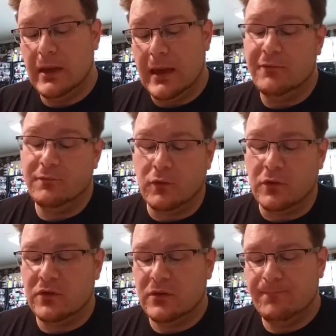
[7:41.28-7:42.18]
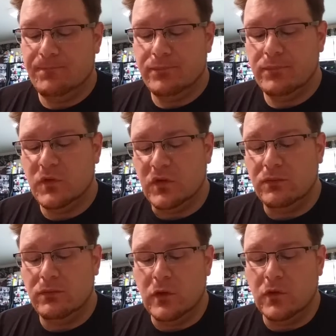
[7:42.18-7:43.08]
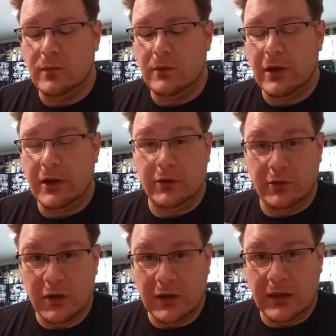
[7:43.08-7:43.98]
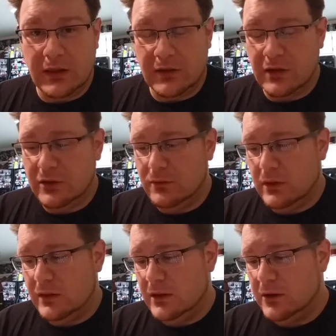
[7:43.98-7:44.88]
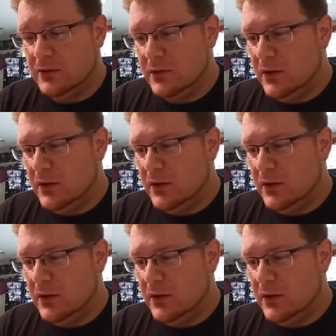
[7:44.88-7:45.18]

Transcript: And of course, just use them in regular cooking like they do down there.